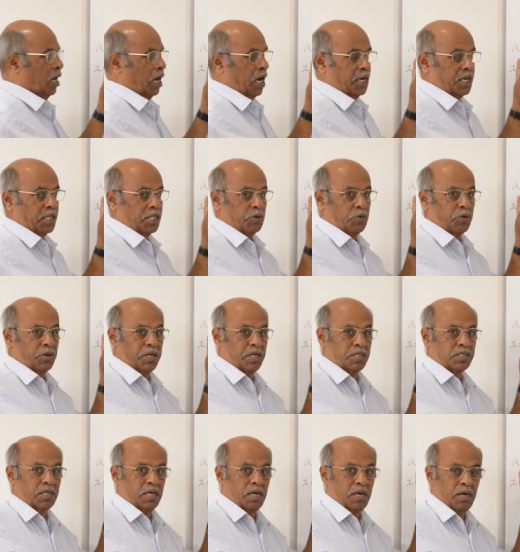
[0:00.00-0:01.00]
Another one
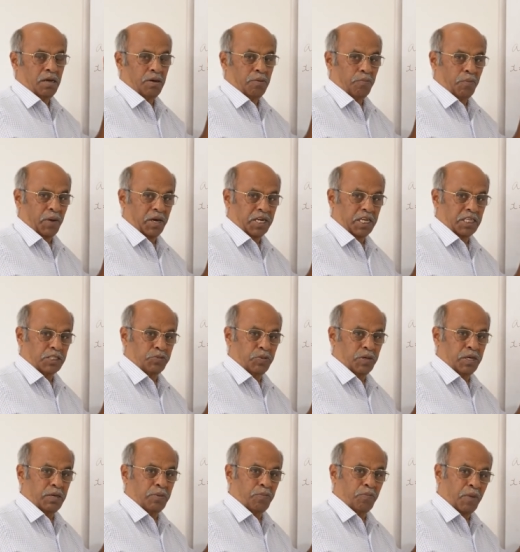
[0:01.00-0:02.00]
is minus
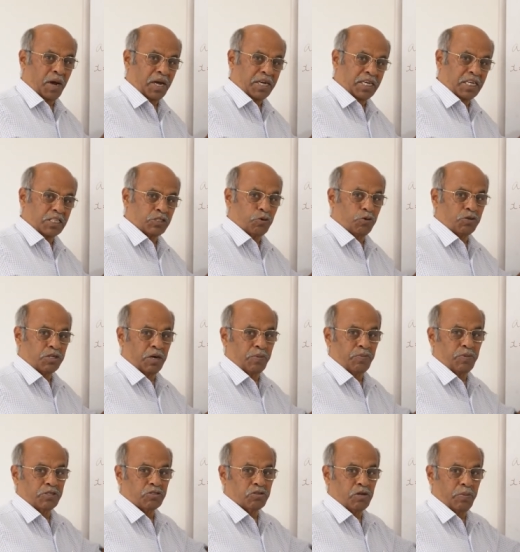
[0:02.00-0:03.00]
b minus root of
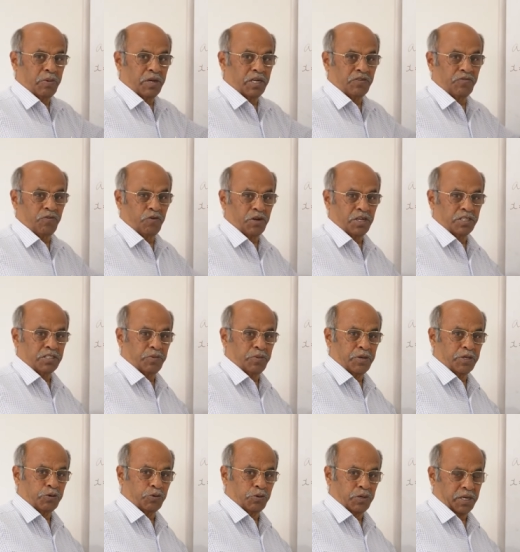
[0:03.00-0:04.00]
b square minus 4ac
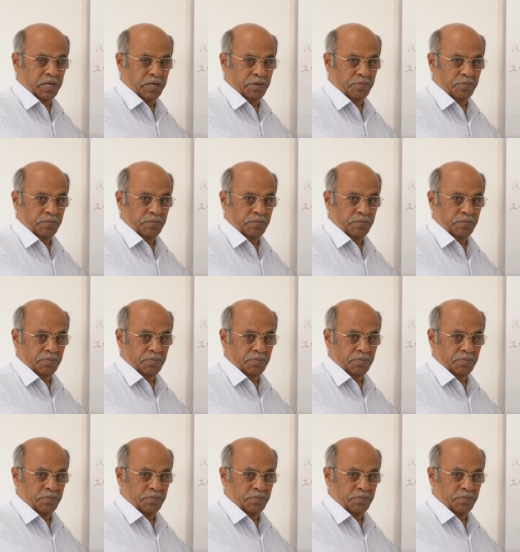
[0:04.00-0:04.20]
by 2a.